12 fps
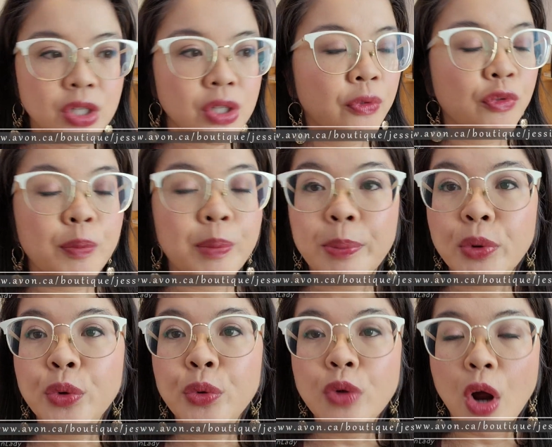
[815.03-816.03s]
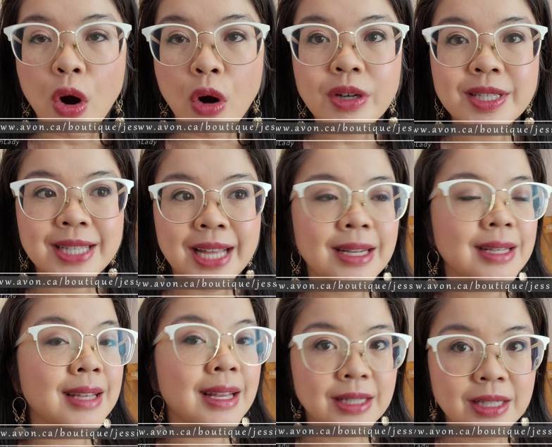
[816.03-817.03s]
So for people who are scent
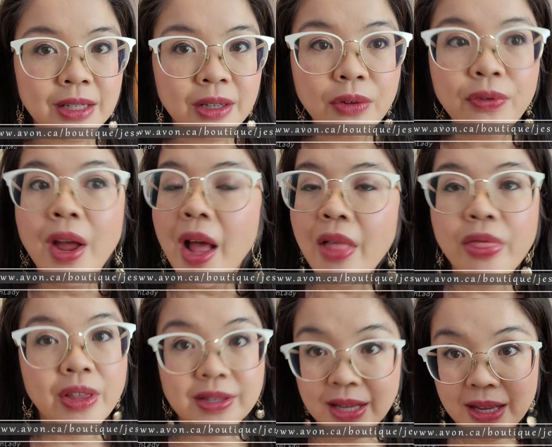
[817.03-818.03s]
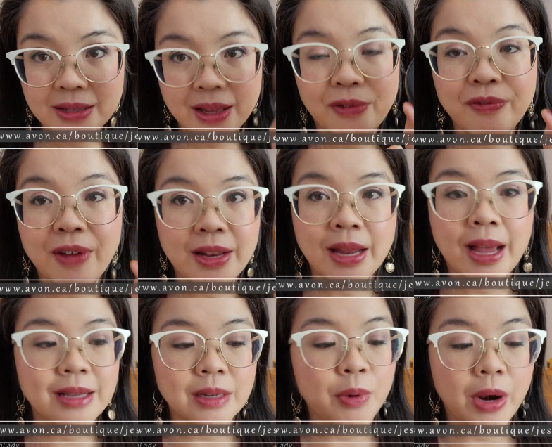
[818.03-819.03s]
sensitive, this is a
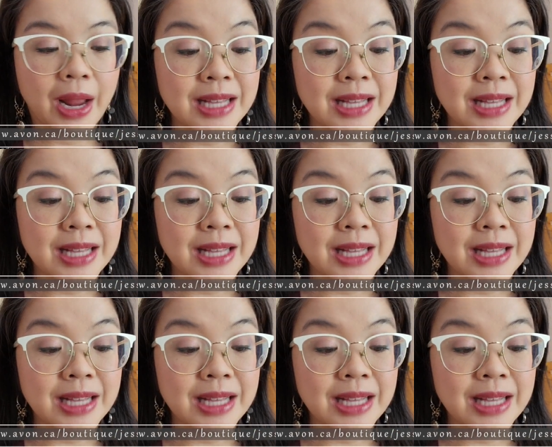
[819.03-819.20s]
fantastic product.